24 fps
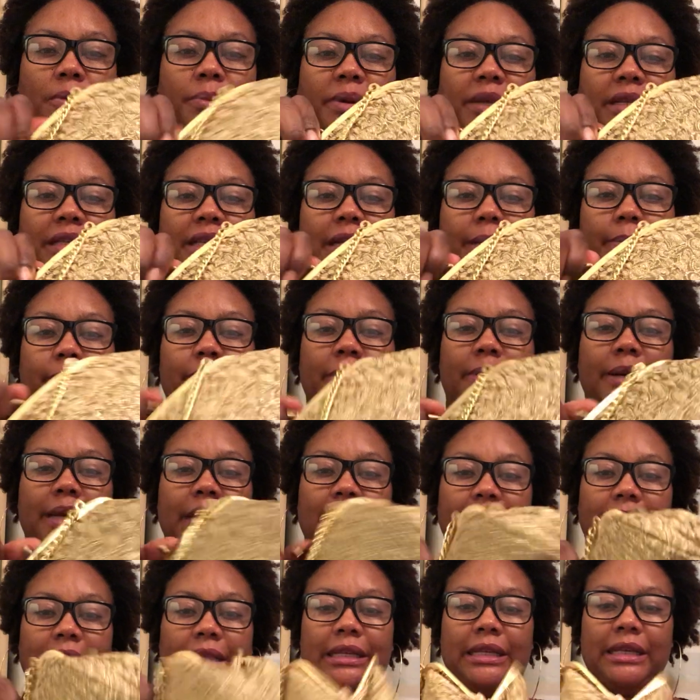opens up
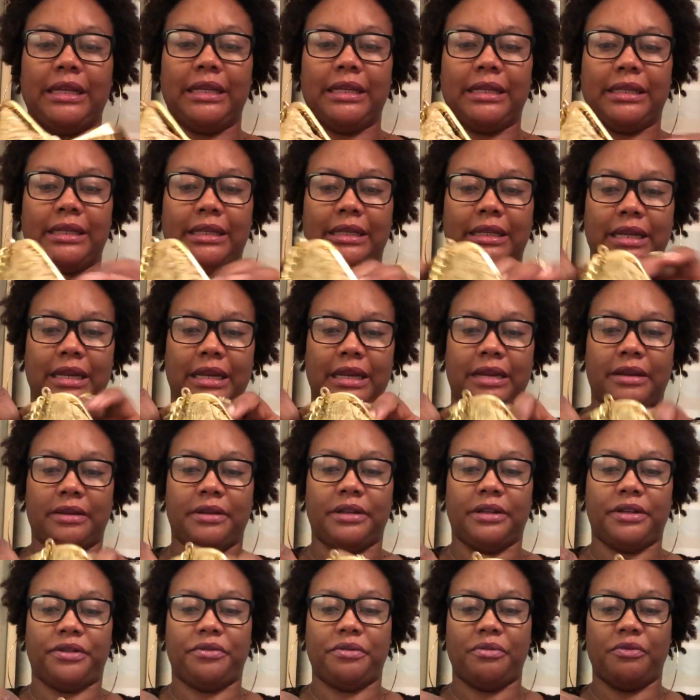like this, and I
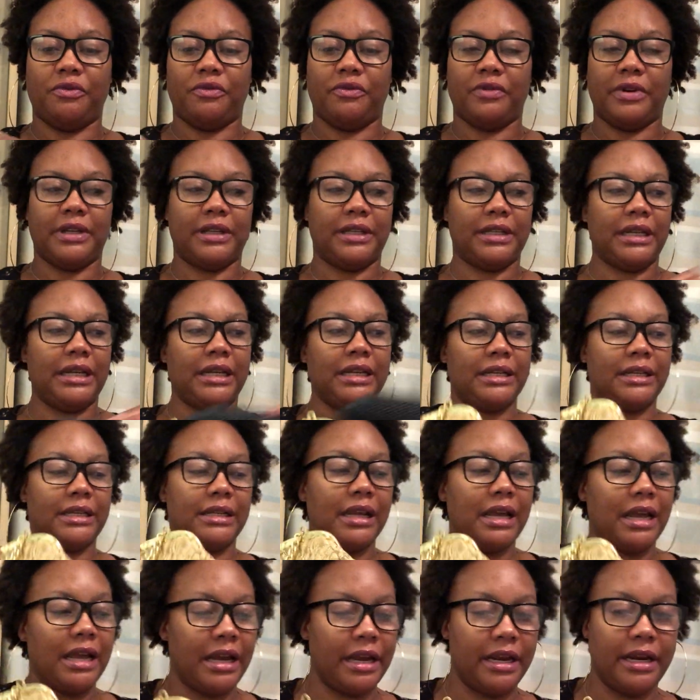just remove what's
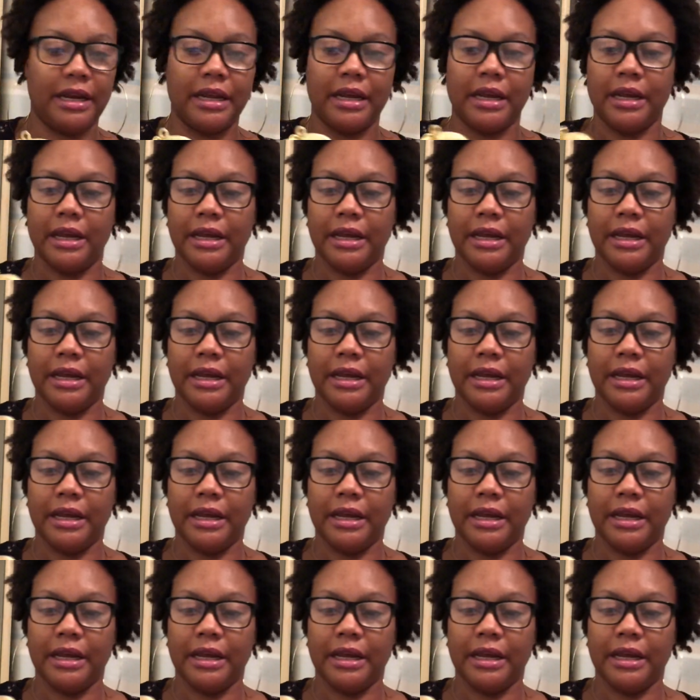inside.